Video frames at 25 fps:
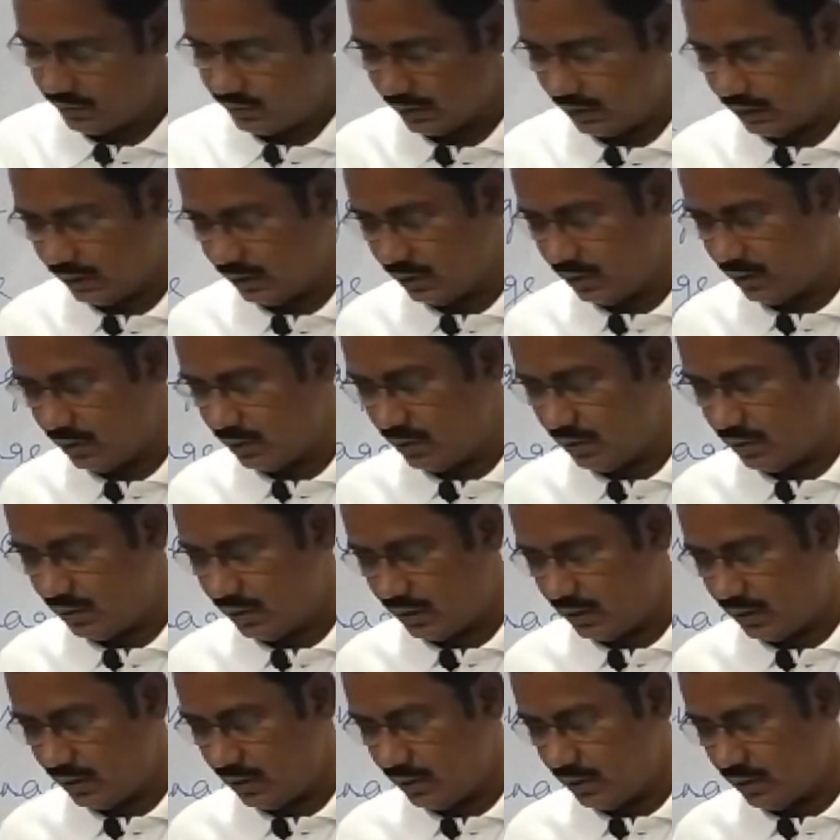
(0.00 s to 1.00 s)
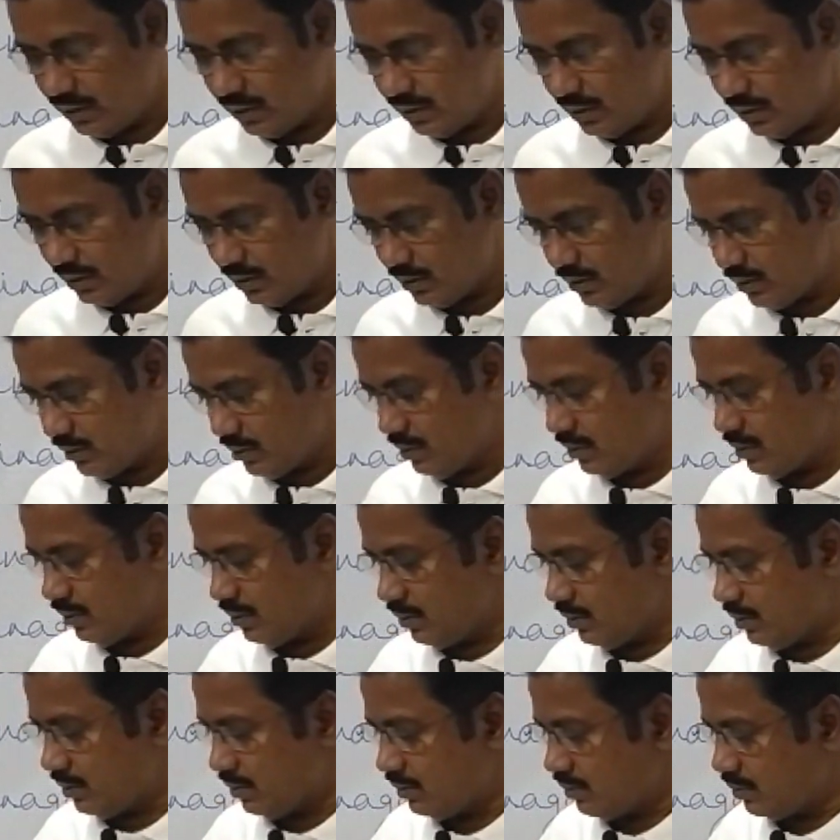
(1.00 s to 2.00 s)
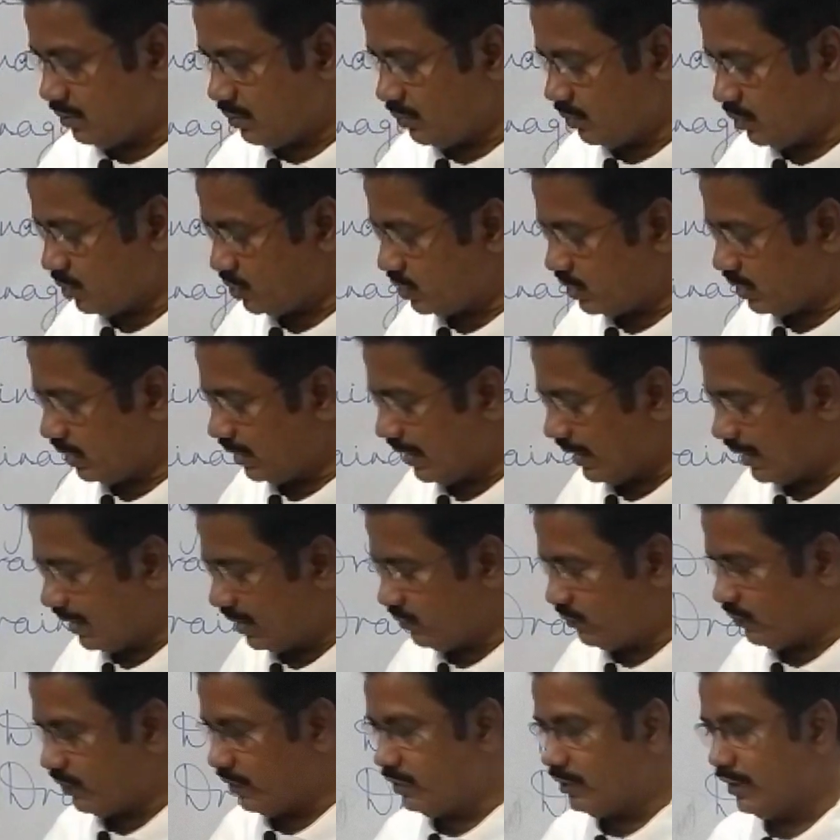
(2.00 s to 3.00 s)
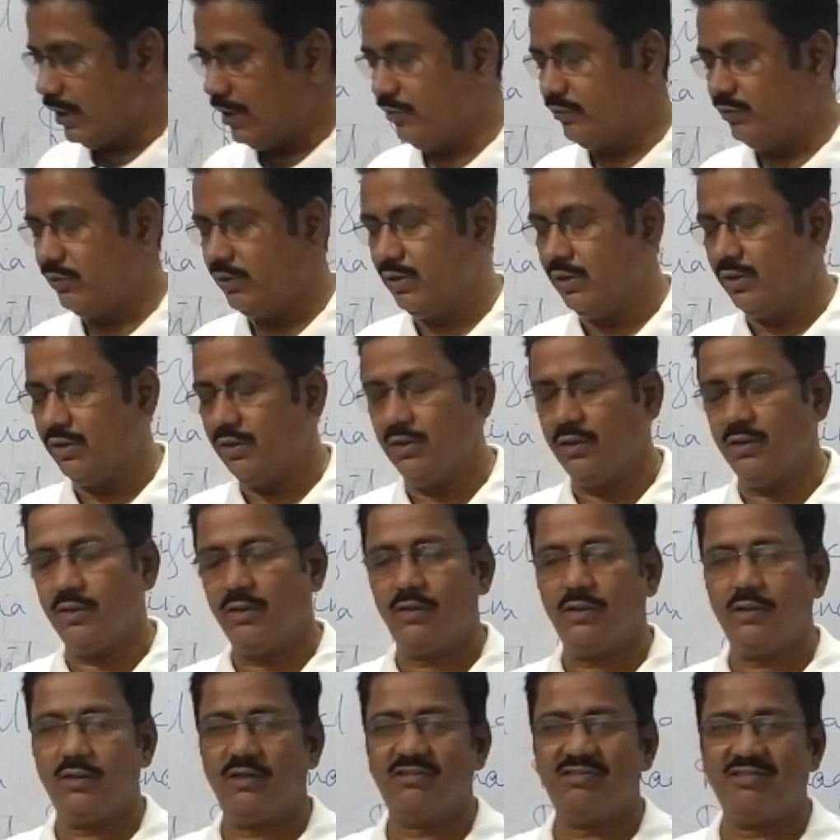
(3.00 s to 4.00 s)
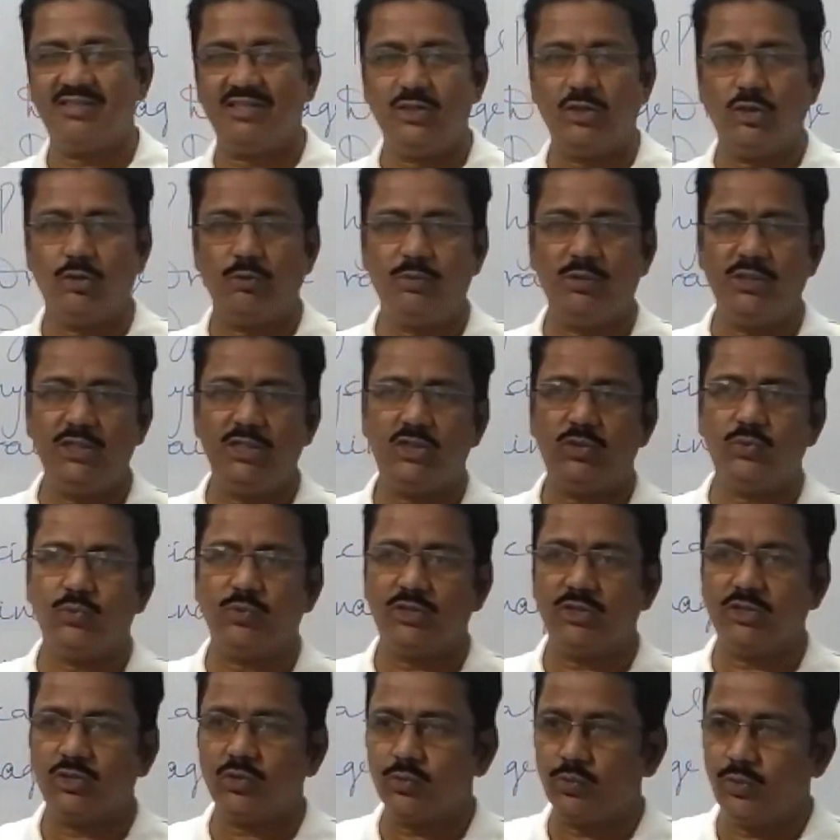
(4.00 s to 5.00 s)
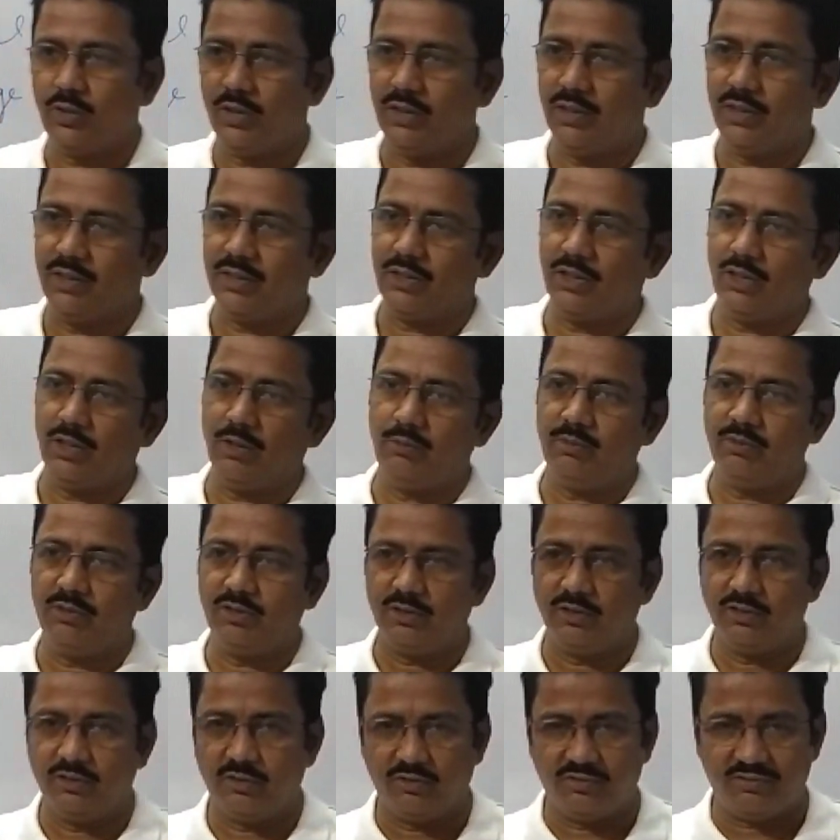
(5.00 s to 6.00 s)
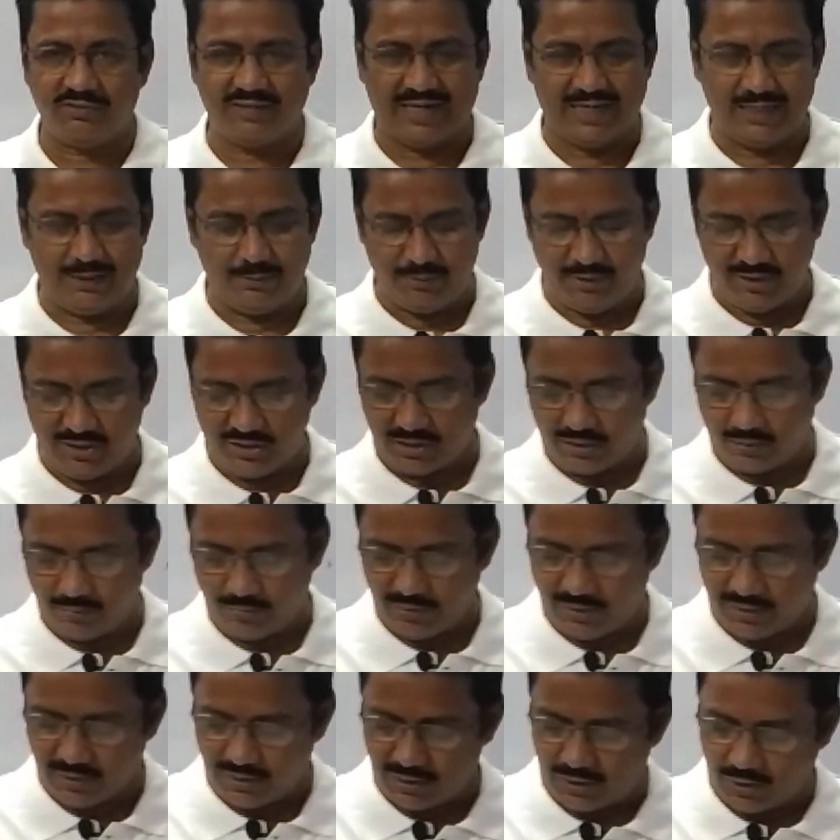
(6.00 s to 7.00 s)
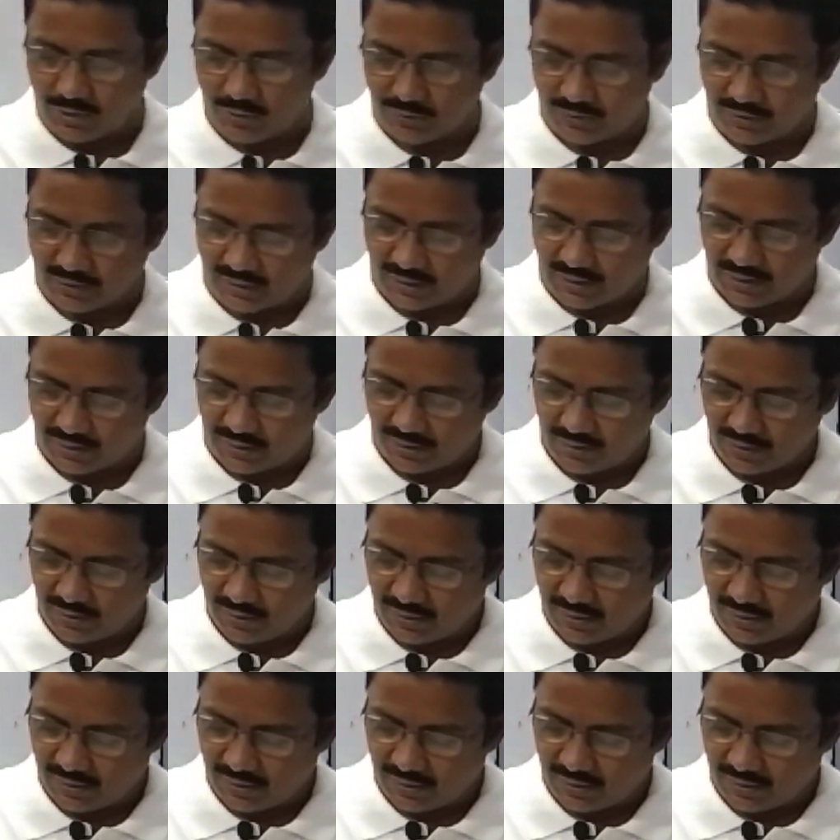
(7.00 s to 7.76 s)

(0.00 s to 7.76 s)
Then the coastal line, where you have the Casino Beach, which is 200 kilometers of sand beach completely out there.